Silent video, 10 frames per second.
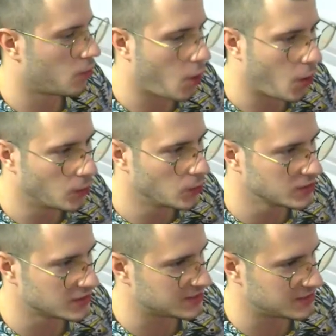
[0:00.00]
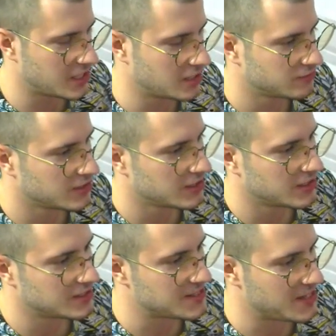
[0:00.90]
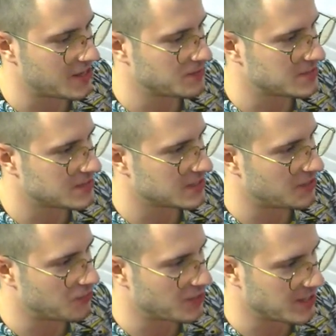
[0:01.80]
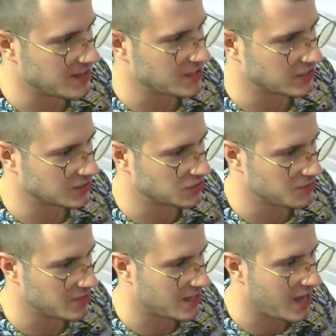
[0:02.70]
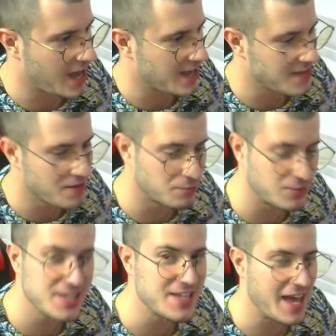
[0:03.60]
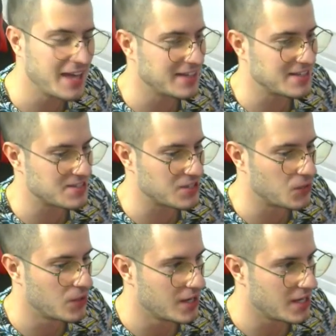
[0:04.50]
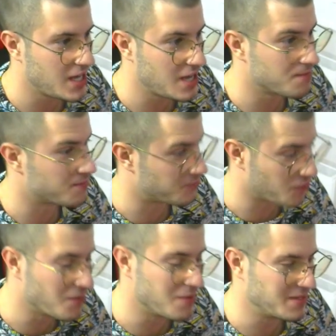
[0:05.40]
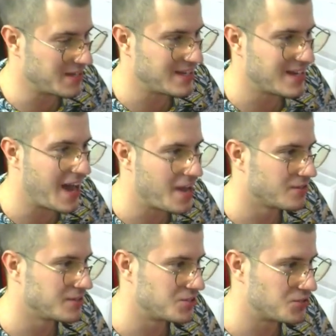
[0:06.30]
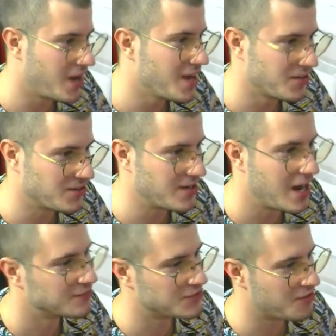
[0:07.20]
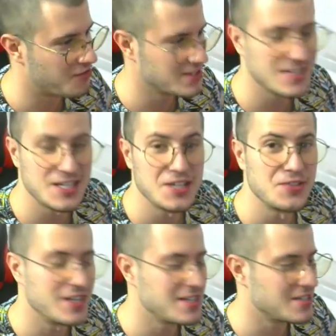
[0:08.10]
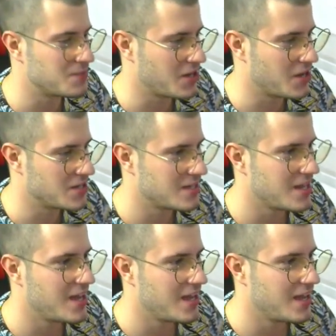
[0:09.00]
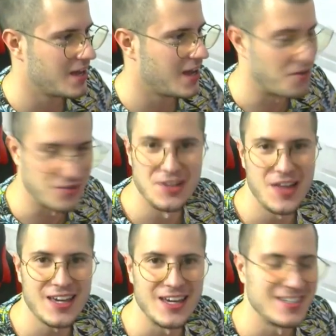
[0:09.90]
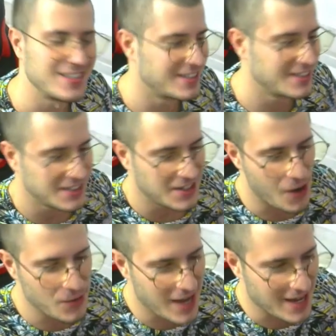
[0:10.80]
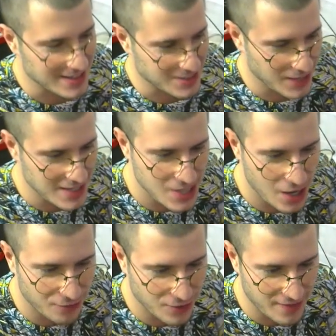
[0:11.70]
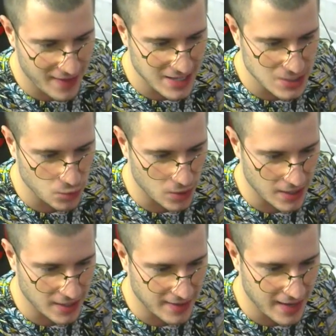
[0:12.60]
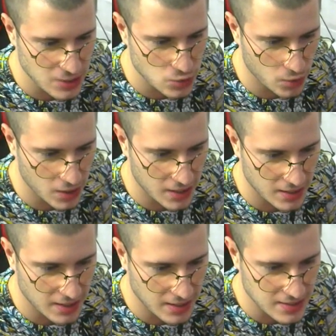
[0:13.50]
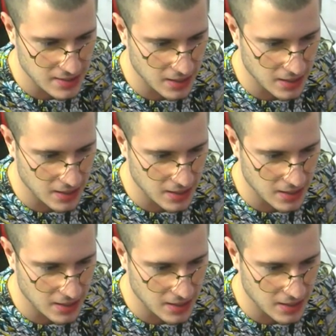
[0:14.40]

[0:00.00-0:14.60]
all the stuff seems really cool to me. I never played Annie, so probably I even try her after this skin releases because I really like it. Okay, so let's go for the next one. And next one is the